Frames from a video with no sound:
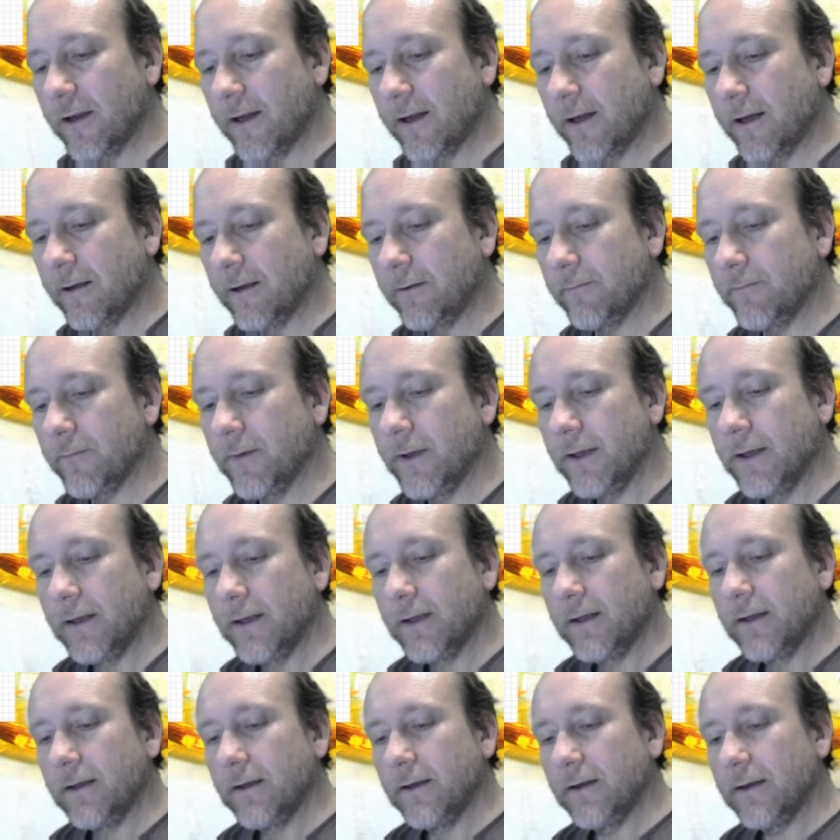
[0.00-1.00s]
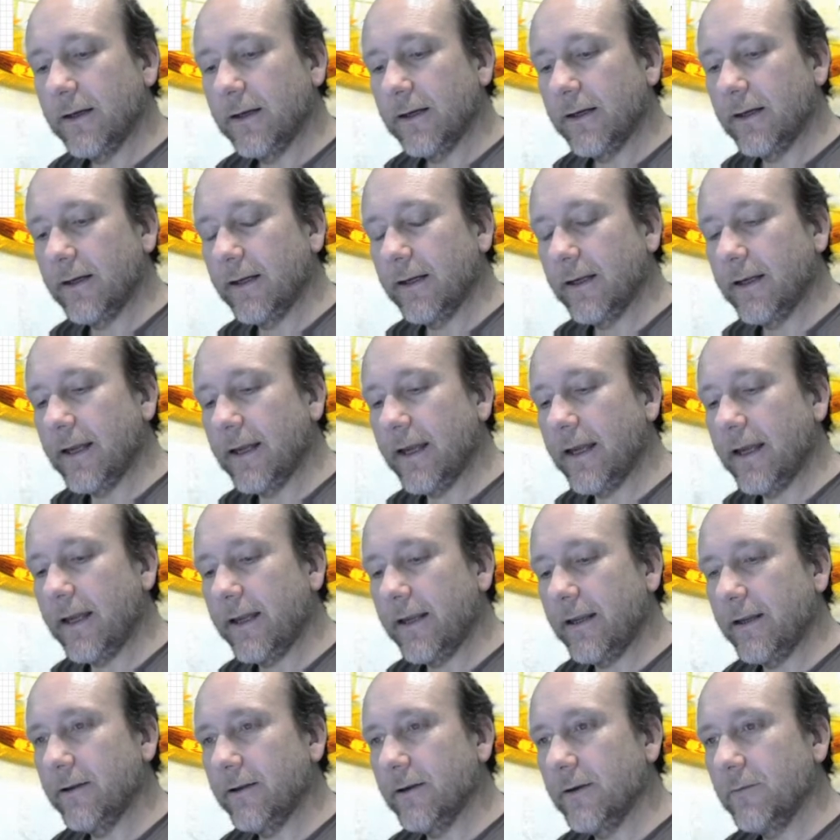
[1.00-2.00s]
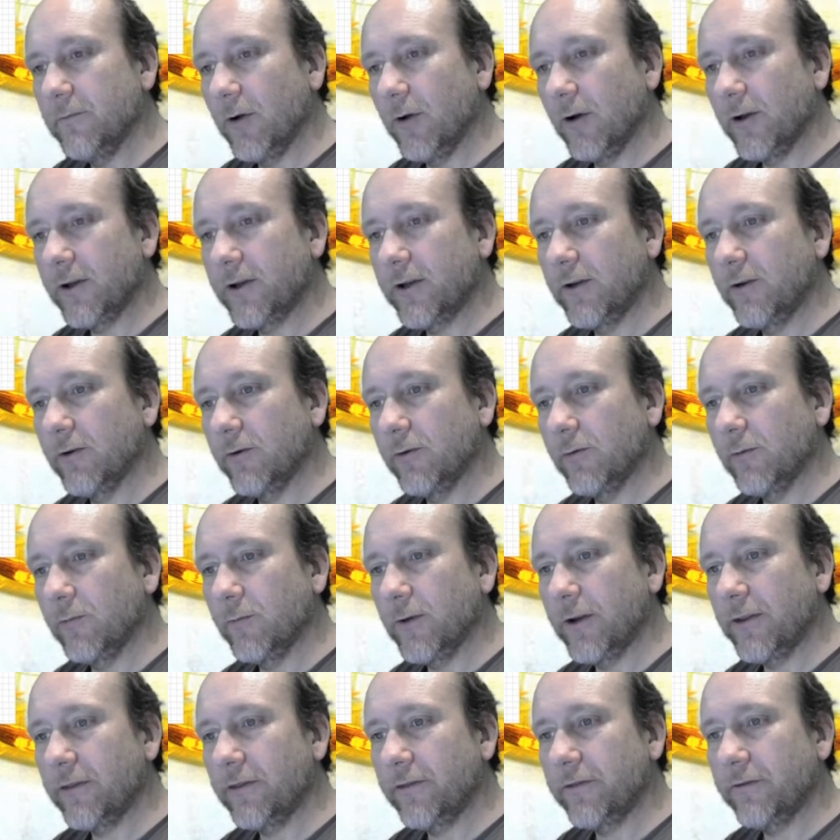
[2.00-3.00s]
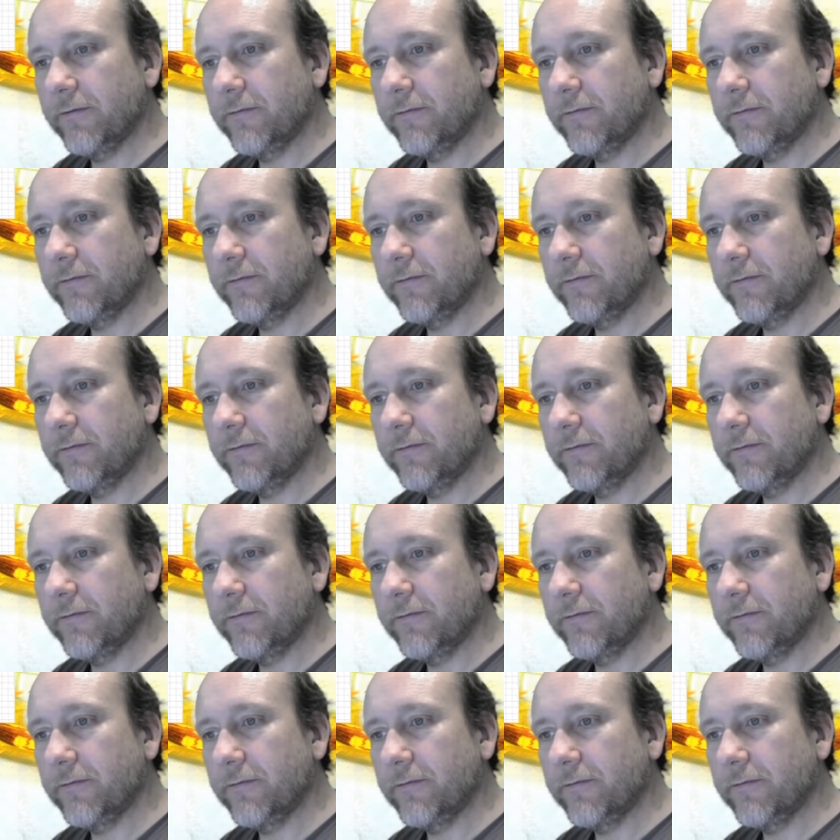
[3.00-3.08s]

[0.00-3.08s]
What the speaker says: a molecule with